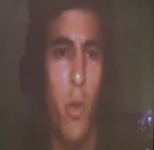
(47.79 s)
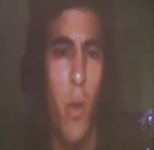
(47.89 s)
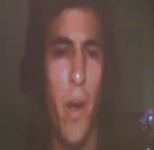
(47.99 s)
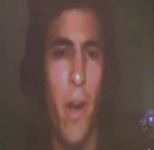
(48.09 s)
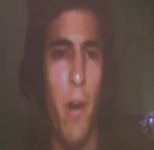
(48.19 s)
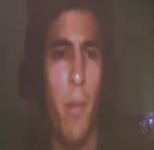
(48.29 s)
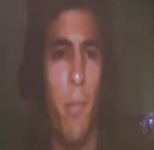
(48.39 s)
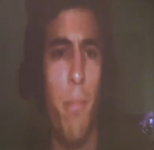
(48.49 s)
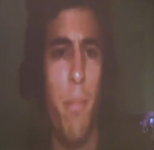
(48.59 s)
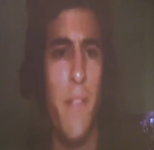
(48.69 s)

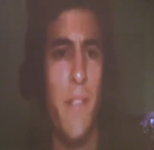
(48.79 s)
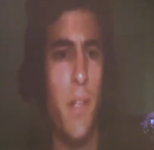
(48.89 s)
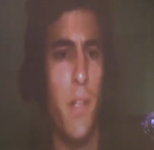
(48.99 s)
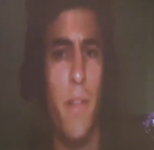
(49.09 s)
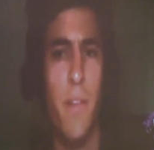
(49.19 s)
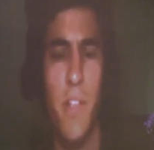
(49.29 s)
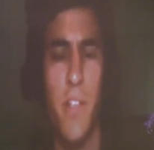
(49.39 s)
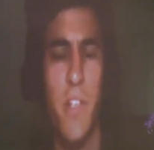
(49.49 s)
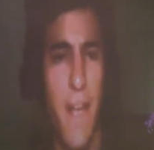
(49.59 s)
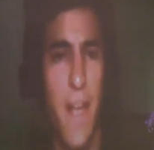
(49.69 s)
where basically there's a
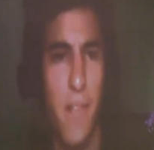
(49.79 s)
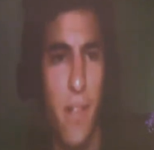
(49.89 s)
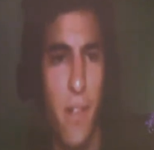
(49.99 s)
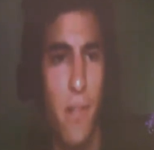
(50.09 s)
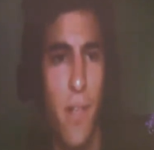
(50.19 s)
disaster.